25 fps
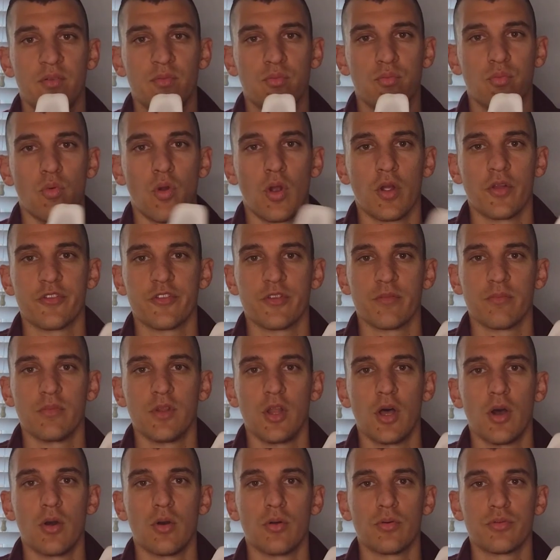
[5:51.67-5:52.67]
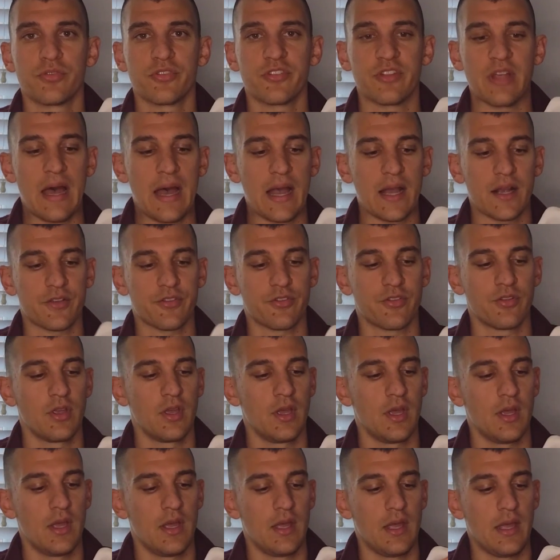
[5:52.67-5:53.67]
worn some low socks,
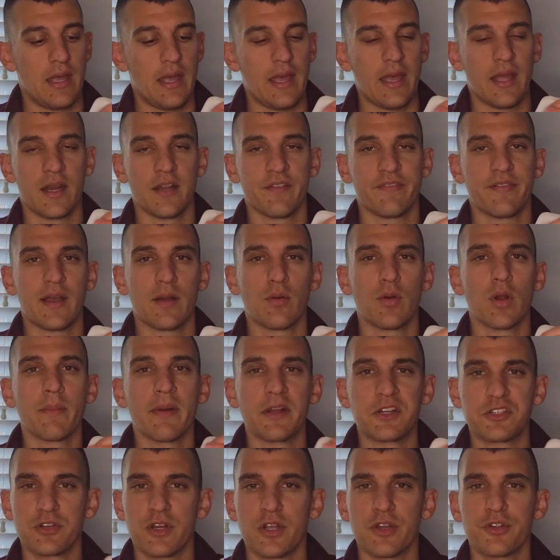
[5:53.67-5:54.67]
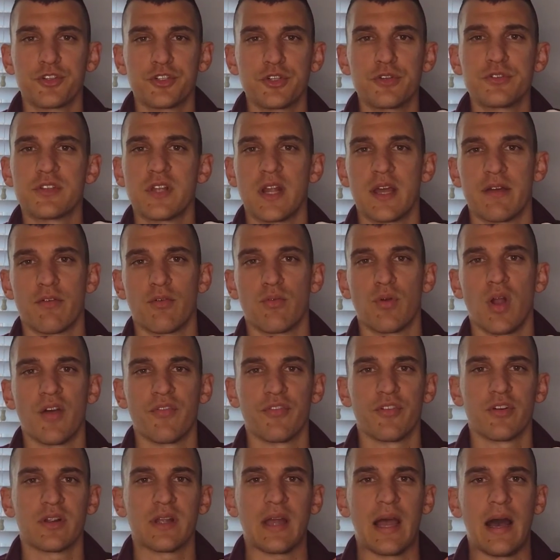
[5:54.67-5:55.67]
and if I wear my trail shoes that have a
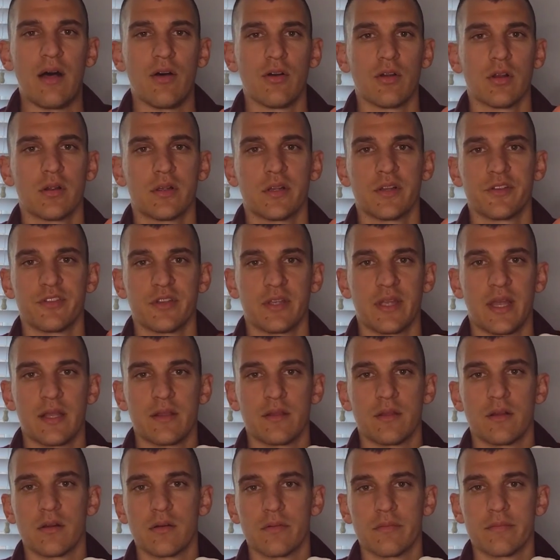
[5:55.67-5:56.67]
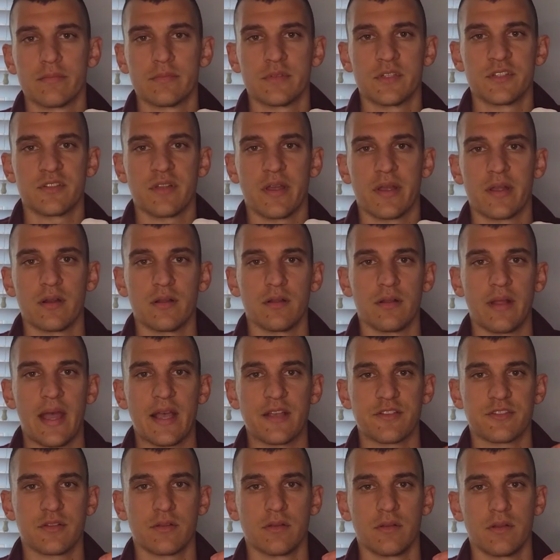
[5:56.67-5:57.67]
rougher collar, because again, they're designed to
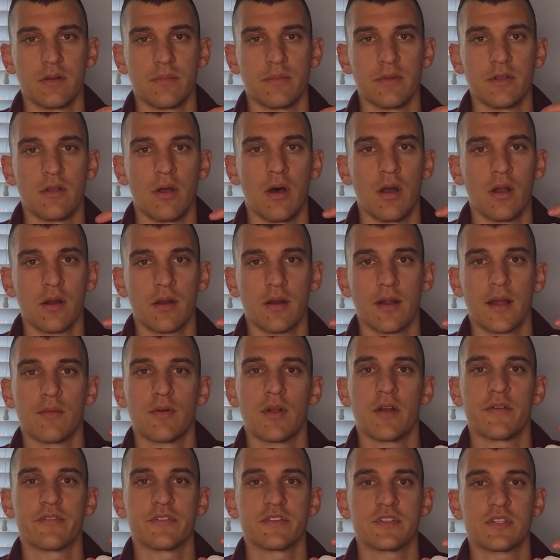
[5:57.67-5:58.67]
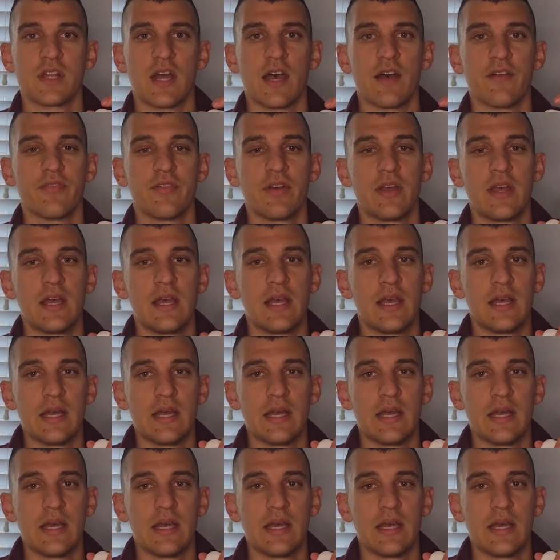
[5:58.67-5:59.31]
last a little bit longer on rougher stuff,